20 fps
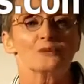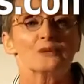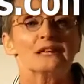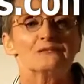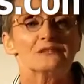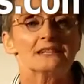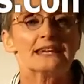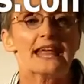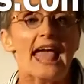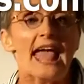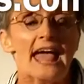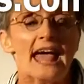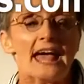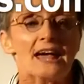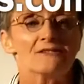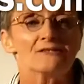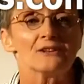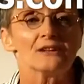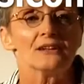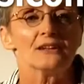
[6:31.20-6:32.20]
We even
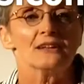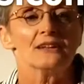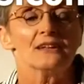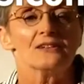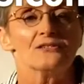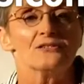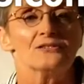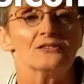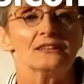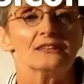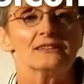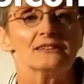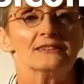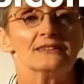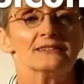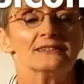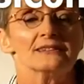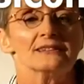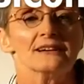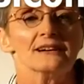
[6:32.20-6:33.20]
have
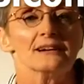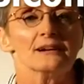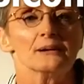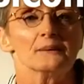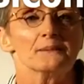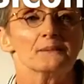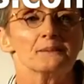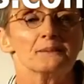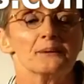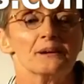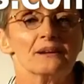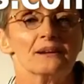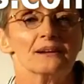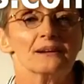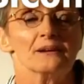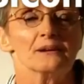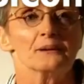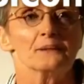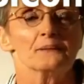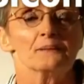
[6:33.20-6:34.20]
the
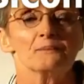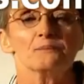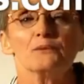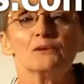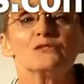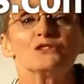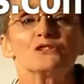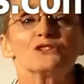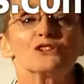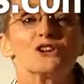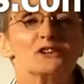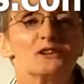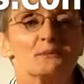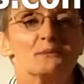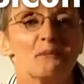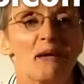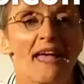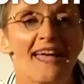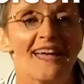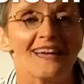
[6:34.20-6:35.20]
movies on
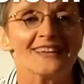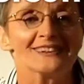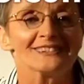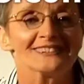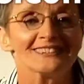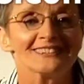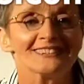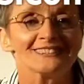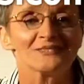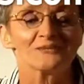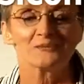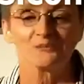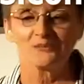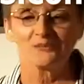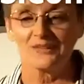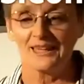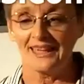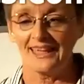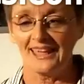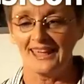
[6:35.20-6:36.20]
demand
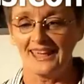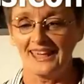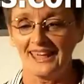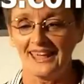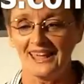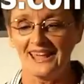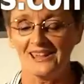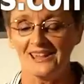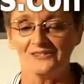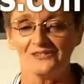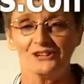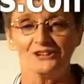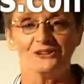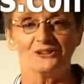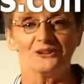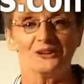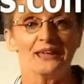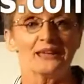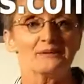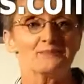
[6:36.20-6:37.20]
and
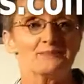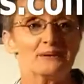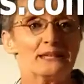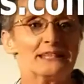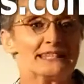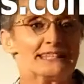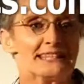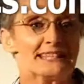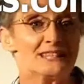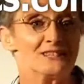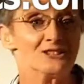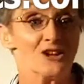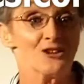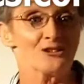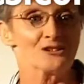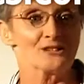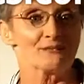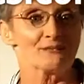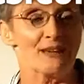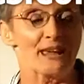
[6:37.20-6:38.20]
ABC
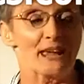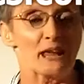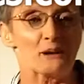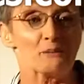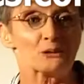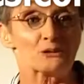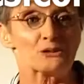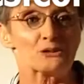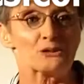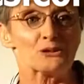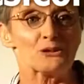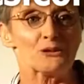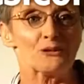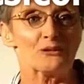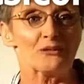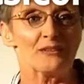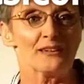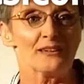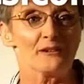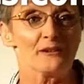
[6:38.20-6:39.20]
songs available to
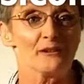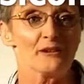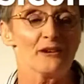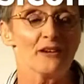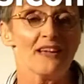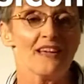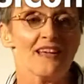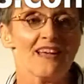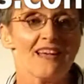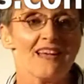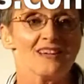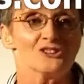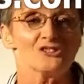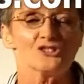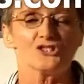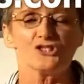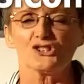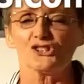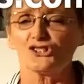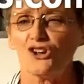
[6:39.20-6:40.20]
you there.
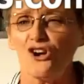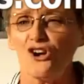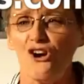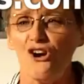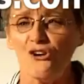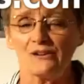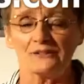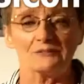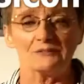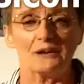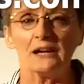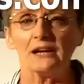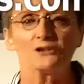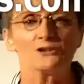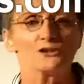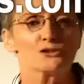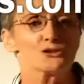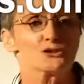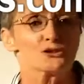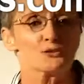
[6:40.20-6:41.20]
Just
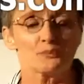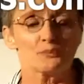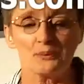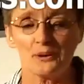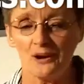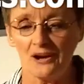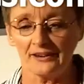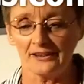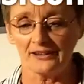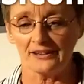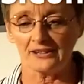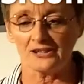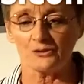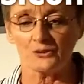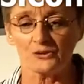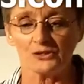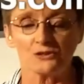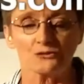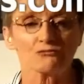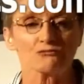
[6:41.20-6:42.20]
hundreds of products.
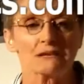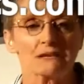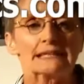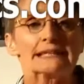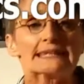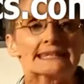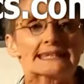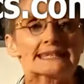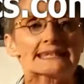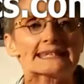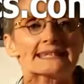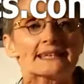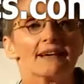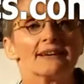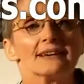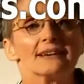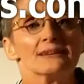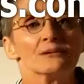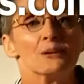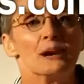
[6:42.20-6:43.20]
So it's a really
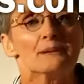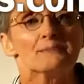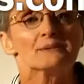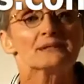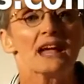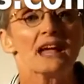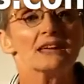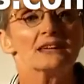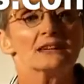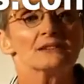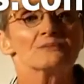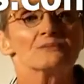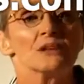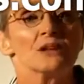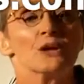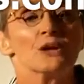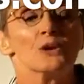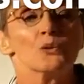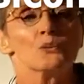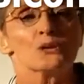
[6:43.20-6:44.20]
exciting website.
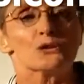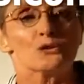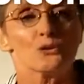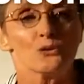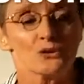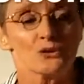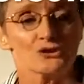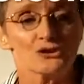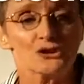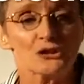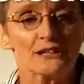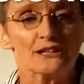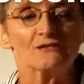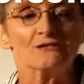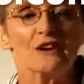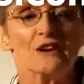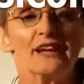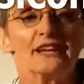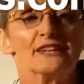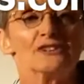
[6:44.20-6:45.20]
We cordially
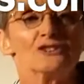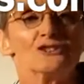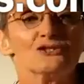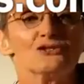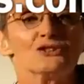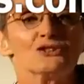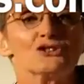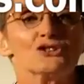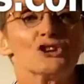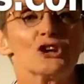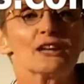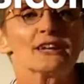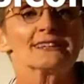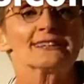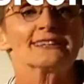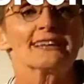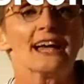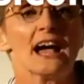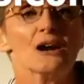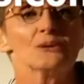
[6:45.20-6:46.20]
invite you to check
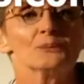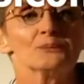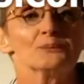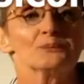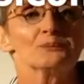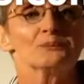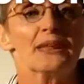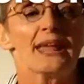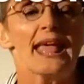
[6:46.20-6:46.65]
us out.